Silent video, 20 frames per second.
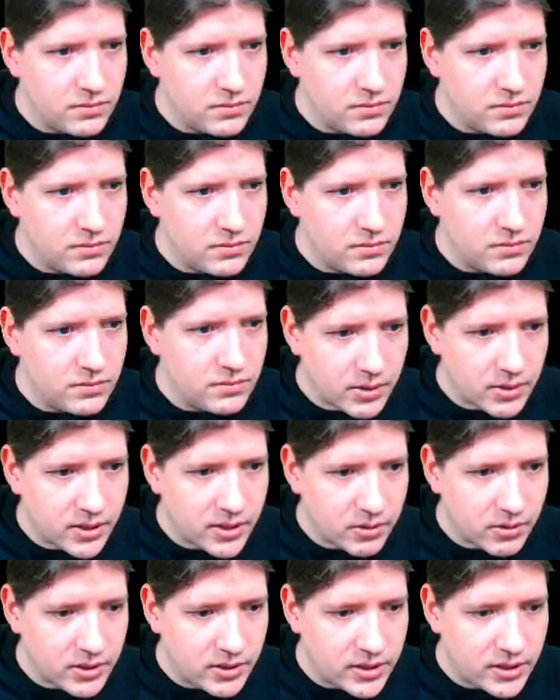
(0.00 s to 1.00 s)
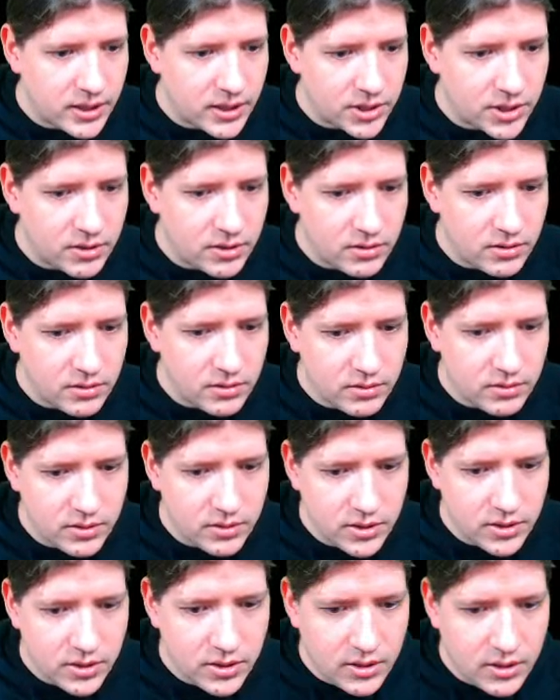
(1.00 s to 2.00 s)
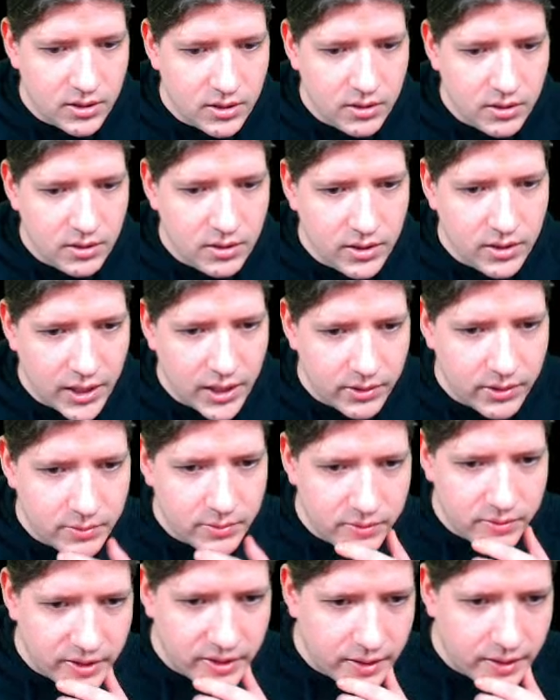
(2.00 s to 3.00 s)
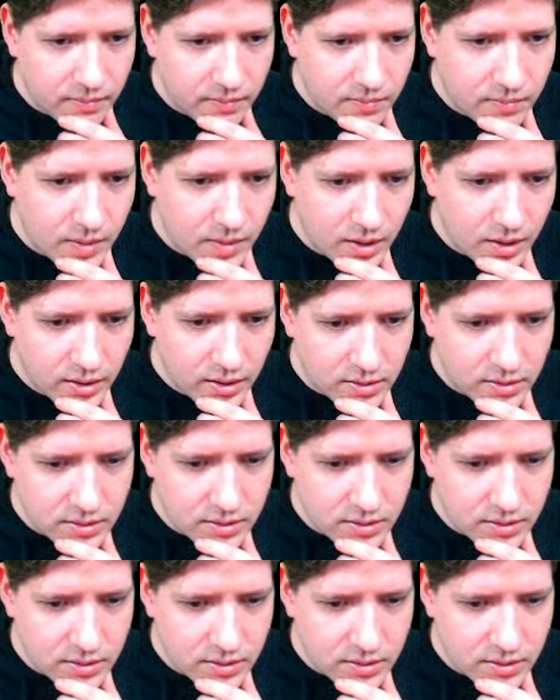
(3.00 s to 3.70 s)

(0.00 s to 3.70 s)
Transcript: Correct orientation. Now it will find things.